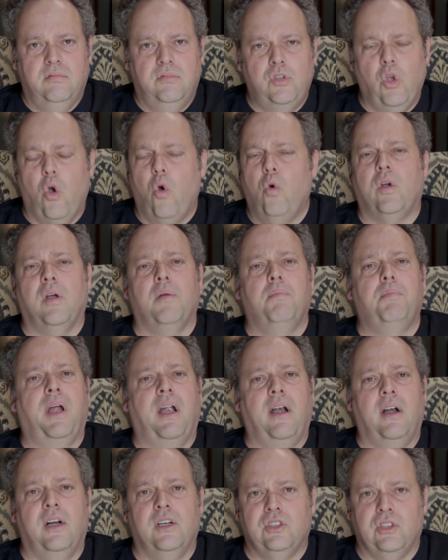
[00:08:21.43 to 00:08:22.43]
No
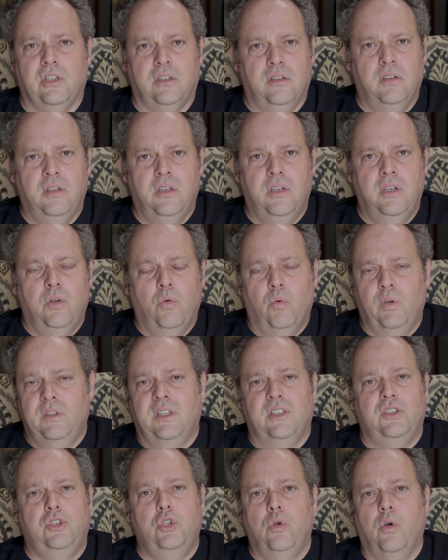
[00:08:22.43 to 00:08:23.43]
comparison with
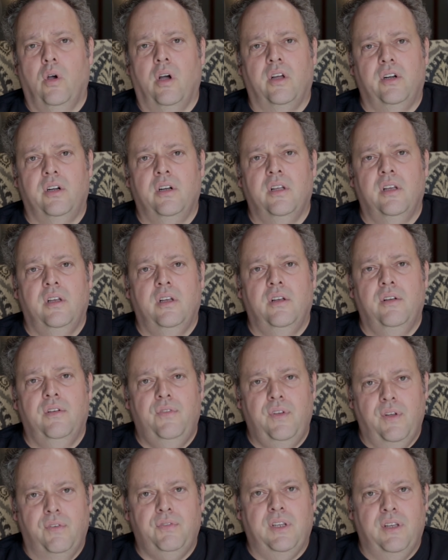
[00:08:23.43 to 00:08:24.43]
the
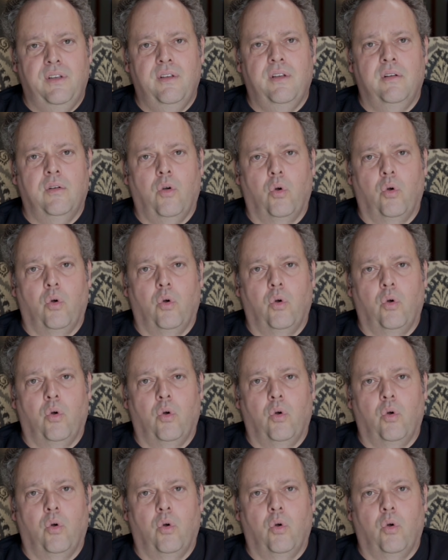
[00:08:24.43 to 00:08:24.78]
250